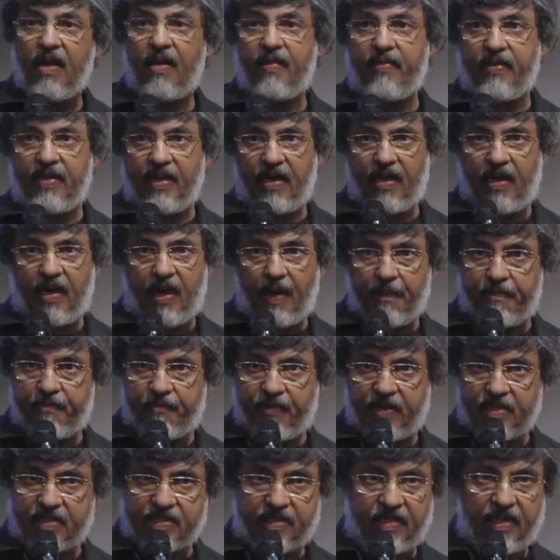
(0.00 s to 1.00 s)
They are up
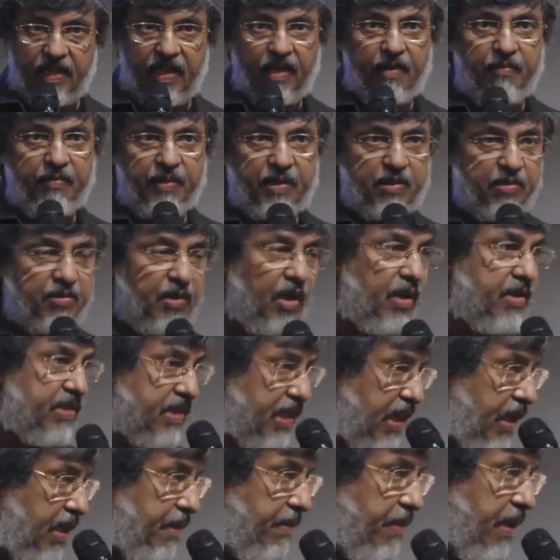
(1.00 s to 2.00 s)
for sale. We do not
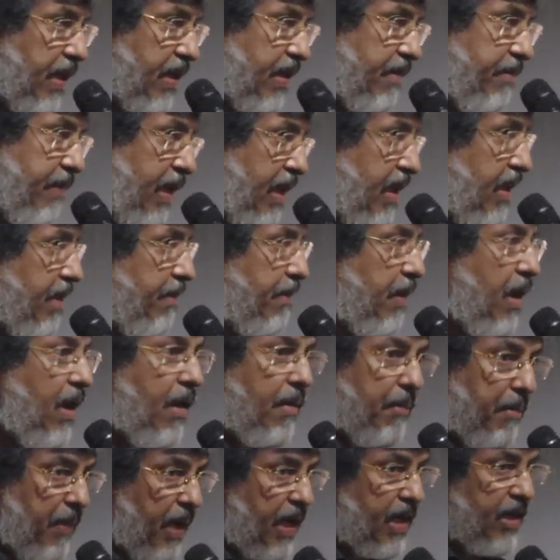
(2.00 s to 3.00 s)
really make many
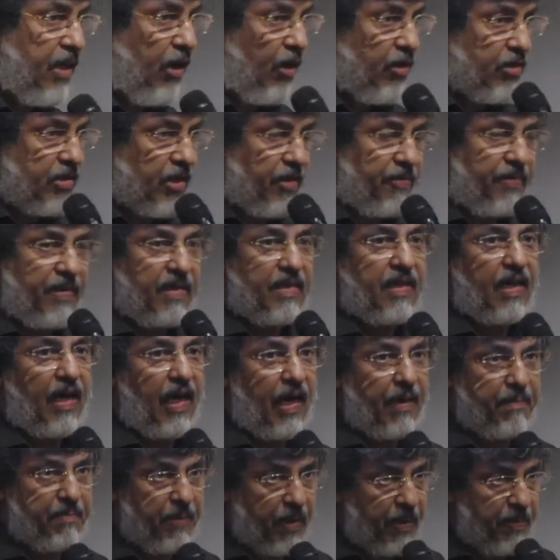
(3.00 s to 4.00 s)
money out of it.
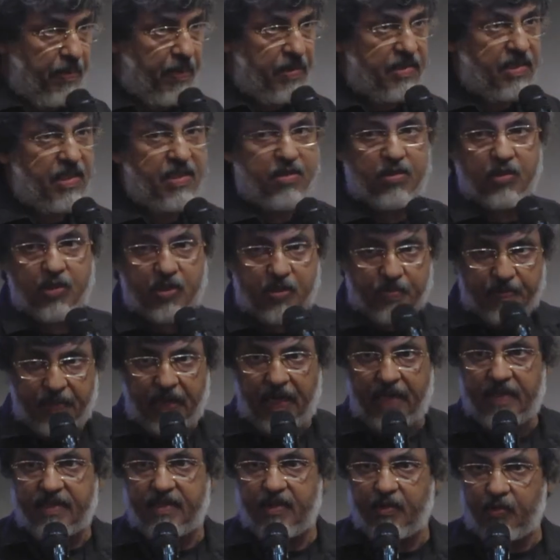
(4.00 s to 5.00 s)
Our purpose is to
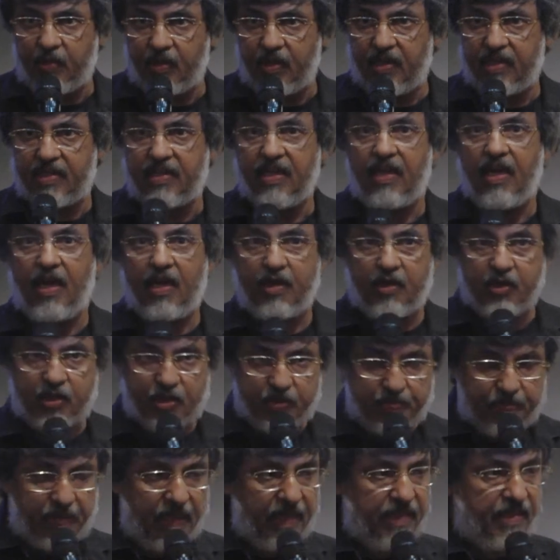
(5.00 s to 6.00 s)
spread the word, to
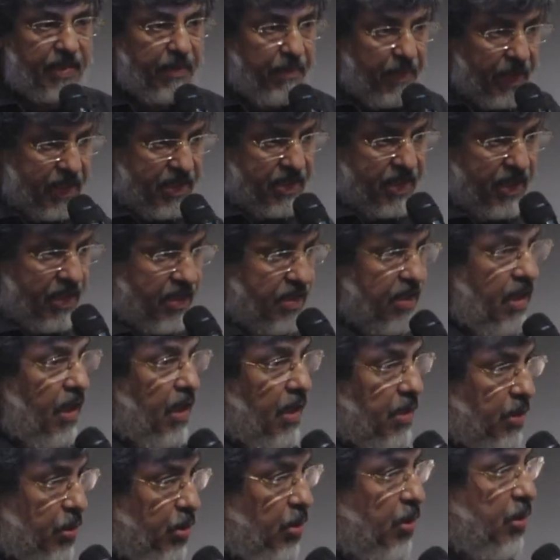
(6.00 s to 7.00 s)
spread the message
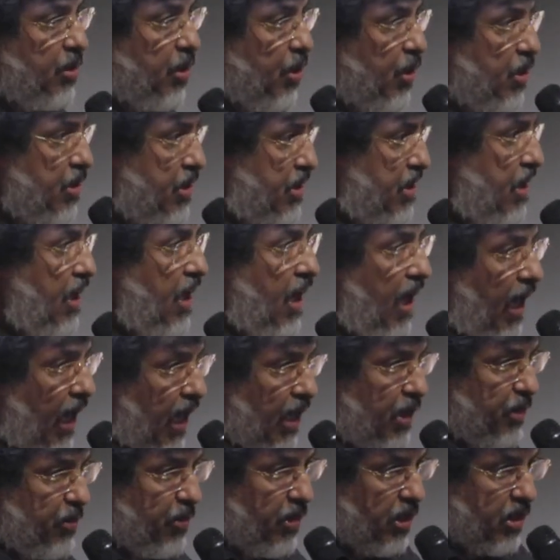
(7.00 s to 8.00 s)
through those
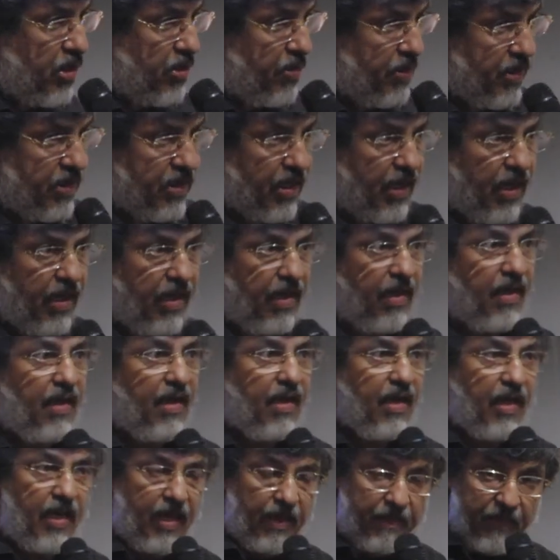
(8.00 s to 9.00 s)
artworks which are
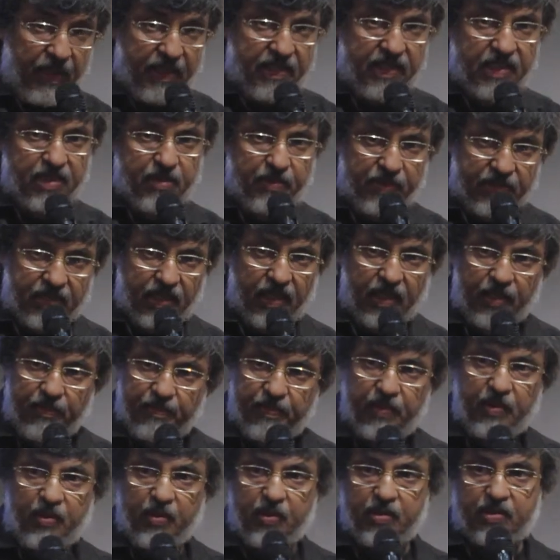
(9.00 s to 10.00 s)
images which are
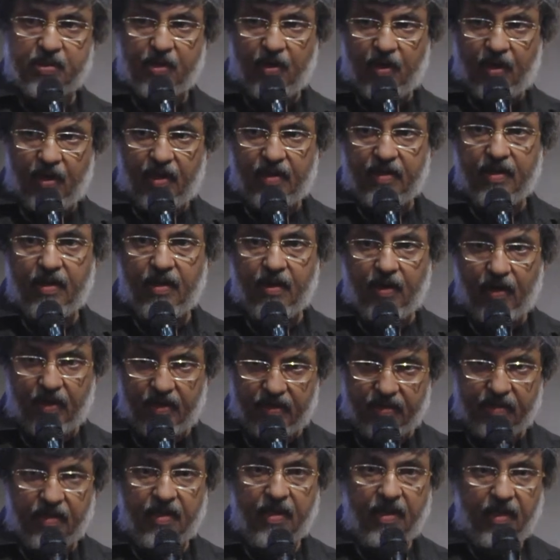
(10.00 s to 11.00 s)
reproduced on,
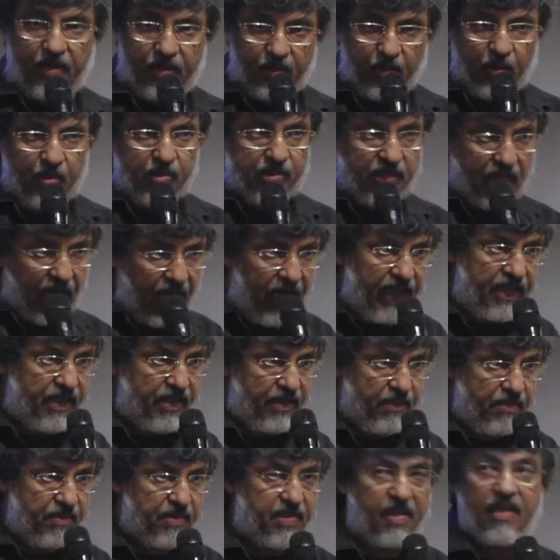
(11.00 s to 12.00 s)
on those
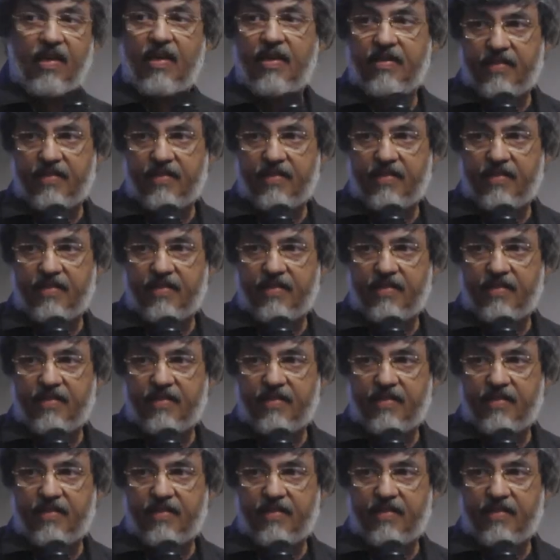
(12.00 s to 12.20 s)
items.